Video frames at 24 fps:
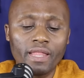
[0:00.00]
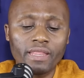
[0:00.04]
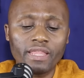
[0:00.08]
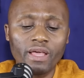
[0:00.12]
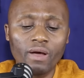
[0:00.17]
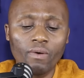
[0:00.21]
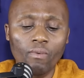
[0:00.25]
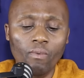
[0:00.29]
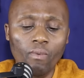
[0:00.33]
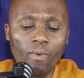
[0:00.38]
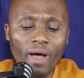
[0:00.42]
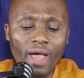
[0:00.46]

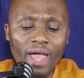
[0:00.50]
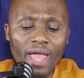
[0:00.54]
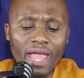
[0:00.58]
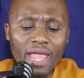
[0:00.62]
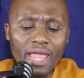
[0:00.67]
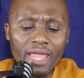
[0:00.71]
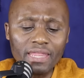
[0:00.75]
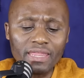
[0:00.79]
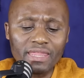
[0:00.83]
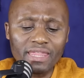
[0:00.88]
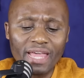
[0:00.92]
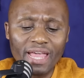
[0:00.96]
The
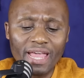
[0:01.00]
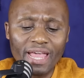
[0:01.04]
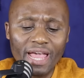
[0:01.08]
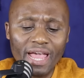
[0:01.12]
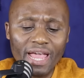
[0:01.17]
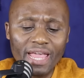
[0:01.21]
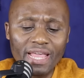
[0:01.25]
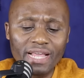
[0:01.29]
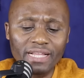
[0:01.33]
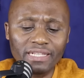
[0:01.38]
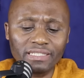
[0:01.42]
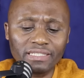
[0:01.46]
way the
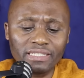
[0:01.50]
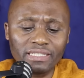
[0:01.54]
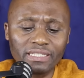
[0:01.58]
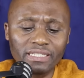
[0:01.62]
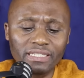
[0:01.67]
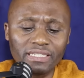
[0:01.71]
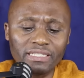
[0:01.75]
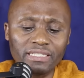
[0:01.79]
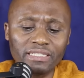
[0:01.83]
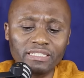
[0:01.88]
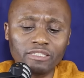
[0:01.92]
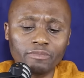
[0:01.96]

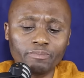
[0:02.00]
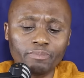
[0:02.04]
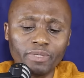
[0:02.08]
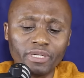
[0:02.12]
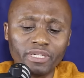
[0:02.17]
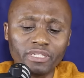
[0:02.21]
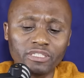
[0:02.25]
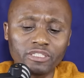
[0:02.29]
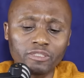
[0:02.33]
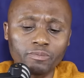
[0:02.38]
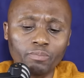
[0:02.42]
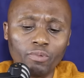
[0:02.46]
ANC is
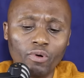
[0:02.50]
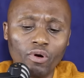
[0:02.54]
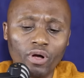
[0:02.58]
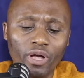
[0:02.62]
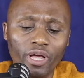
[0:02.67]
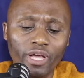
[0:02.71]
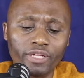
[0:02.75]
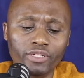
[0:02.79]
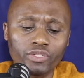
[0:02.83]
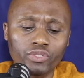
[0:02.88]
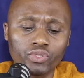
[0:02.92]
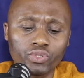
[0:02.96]
being
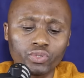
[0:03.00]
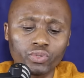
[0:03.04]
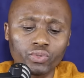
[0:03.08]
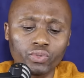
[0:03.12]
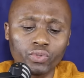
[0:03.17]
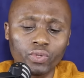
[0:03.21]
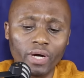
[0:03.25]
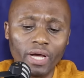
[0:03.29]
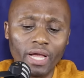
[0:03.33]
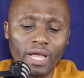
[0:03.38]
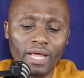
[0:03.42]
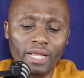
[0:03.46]
spoken
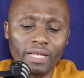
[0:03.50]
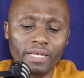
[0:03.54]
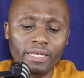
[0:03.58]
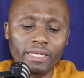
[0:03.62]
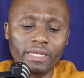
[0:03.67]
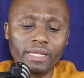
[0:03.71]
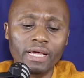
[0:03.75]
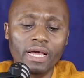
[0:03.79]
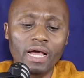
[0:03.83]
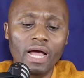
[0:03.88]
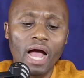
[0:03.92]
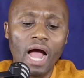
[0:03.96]
to
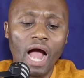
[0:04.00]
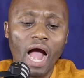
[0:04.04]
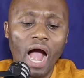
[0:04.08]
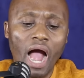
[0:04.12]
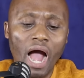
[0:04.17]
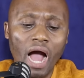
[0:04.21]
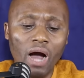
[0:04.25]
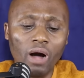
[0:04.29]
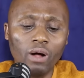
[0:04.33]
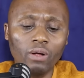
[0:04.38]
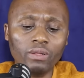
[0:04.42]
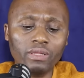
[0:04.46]
and
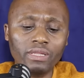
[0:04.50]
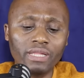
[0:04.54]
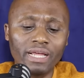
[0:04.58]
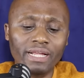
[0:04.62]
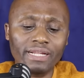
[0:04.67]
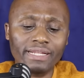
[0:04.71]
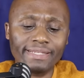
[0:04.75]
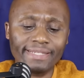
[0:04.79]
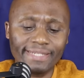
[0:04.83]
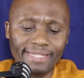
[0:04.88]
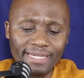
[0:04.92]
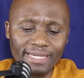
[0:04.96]
how
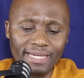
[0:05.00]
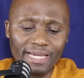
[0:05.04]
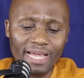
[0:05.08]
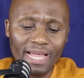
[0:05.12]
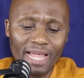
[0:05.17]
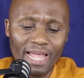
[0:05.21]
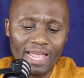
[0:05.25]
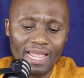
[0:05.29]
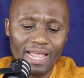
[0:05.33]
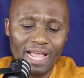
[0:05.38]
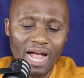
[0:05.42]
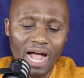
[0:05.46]
the
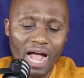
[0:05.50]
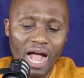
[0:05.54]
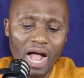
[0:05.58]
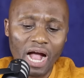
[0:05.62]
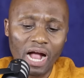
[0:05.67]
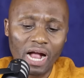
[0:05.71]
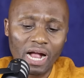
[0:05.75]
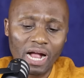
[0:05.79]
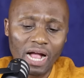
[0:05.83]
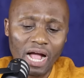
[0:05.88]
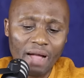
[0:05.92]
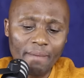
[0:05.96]
DA
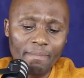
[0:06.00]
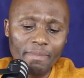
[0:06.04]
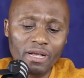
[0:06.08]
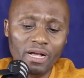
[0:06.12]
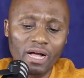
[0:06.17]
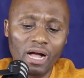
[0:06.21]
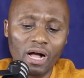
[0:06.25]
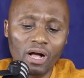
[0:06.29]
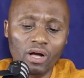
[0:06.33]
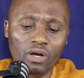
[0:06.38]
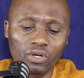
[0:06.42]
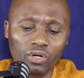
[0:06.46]
are
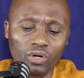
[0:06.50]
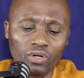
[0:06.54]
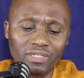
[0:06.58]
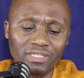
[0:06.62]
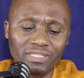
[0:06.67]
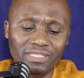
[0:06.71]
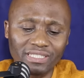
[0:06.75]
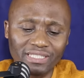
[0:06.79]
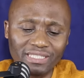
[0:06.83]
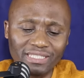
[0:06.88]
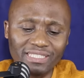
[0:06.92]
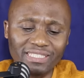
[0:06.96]
coming
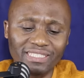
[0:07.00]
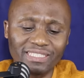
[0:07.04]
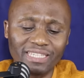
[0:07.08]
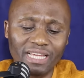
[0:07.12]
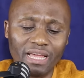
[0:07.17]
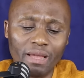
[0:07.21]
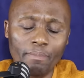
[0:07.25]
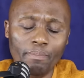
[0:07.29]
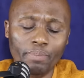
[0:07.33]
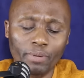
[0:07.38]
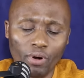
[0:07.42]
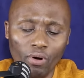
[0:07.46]
across is
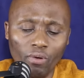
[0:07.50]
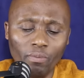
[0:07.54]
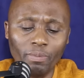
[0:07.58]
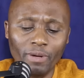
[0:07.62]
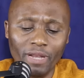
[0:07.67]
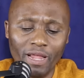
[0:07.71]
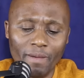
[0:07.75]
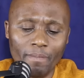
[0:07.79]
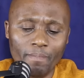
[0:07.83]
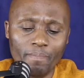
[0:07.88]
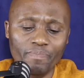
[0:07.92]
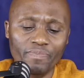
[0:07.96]
a
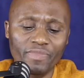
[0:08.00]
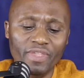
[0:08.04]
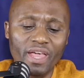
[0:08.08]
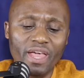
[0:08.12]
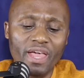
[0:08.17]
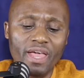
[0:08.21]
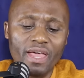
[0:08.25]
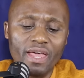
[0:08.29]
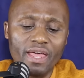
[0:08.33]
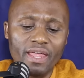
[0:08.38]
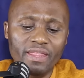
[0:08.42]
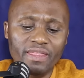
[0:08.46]
problem.
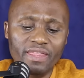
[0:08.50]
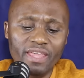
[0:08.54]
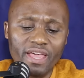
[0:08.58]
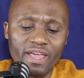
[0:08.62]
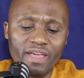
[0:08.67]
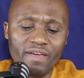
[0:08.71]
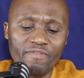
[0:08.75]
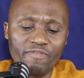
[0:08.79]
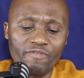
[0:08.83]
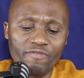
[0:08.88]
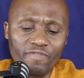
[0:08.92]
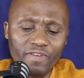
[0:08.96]

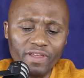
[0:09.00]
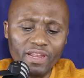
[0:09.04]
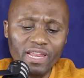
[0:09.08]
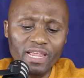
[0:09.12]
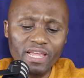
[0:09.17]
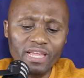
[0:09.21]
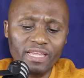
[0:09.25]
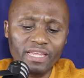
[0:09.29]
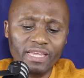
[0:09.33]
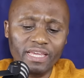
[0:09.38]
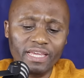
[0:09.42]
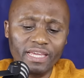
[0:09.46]
The
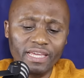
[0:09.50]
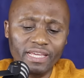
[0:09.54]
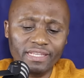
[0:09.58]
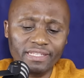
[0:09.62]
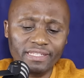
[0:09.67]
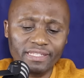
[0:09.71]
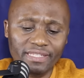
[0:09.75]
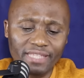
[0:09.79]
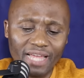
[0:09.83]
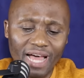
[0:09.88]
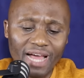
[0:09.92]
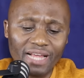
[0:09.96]
feeling
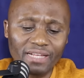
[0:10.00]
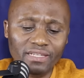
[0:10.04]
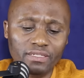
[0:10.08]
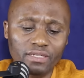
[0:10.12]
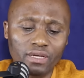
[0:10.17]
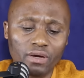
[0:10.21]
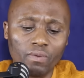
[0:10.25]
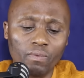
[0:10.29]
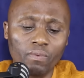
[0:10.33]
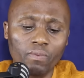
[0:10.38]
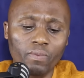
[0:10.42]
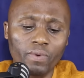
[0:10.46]
is
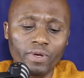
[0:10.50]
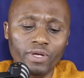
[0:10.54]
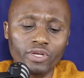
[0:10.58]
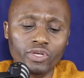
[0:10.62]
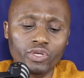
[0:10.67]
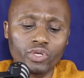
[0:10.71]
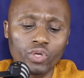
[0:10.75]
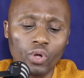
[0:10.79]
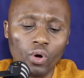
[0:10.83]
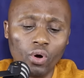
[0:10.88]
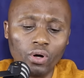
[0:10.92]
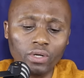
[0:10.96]
that
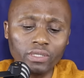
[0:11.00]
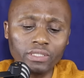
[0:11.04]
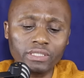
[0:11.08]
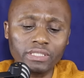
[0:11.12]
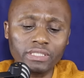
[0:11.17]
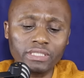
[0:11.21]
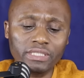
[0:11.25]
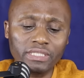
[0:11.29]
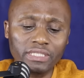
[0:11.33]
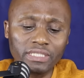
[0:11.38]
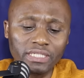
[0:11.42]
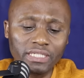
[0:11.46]
we
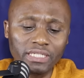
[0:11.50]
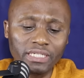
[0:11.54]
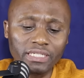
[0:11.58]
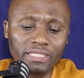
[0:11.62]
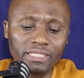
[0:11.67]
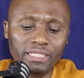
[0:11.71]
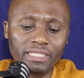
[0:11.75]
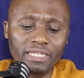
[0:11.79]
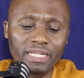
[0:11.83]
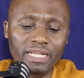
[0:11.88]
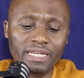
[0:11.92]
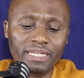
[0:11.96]
don't
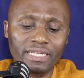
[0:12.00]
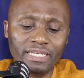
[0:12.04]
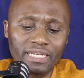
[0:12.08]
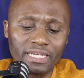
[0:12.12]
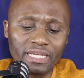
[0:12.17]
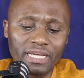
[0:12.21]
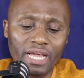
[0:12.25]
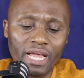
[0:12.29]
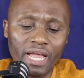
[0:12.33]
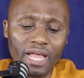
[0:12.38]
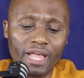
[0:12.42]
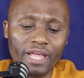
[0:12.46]
need the
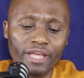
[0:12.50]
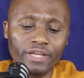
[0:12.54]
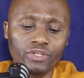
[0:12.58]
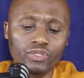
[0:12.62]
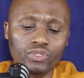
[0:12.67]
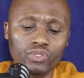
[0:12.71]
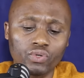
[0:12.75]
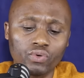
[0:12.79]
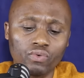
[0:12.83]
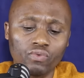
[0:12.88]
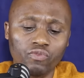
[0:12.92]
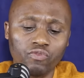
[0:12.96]
DA
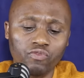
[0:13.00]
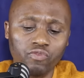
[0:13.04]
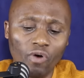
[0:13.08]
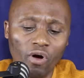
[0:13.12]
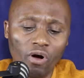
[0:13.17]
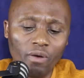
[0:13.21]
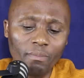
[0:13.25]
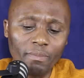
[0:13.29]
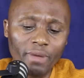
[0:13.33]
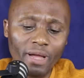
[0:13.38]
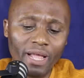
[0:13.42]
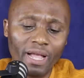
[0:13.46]
to
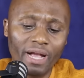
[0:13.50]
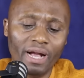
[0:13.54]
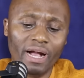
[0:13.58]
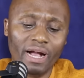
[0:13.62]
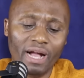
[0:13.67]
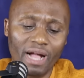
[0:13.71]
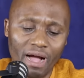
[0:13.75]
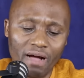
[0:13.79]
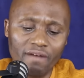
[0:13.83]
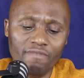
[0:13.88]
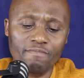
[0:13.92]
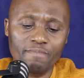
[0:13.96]
form a
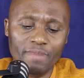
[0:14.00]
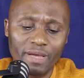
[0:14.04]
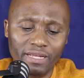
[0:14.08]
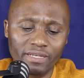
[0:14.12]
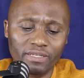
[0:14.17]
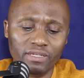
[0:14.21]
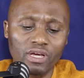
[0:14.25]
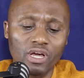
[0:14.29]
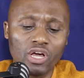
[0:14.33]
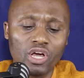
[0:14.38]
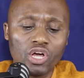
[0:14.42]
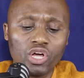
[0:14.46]
government.